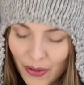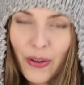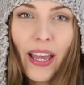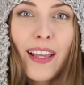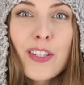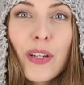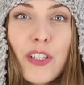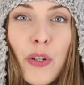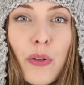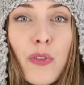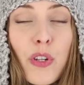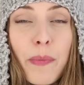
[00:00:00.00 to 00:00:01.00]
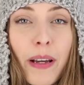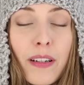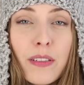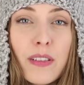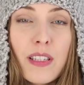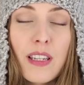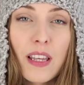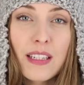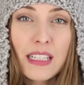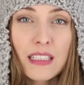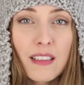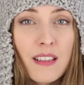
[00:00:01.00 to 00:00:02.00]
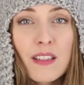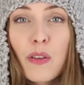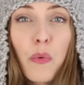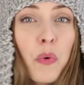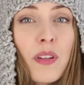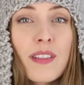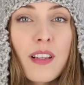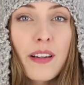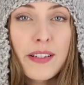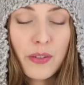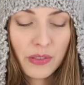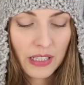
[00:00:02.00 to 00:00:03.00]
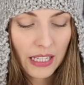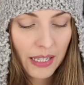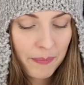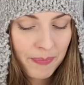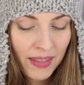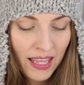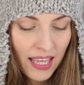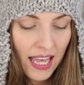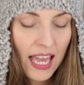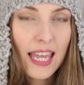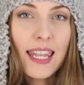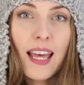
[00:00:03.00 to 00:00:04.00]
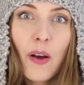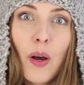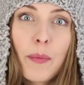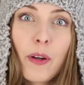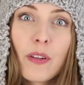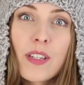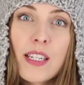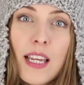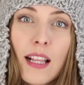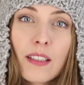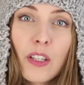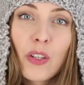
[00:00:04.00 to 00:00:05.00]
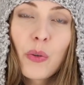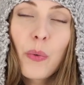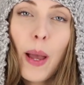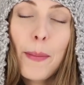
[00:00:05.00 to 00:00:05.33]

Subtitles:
Okay, so I told you about needles, one size only, and now I'm going to tell you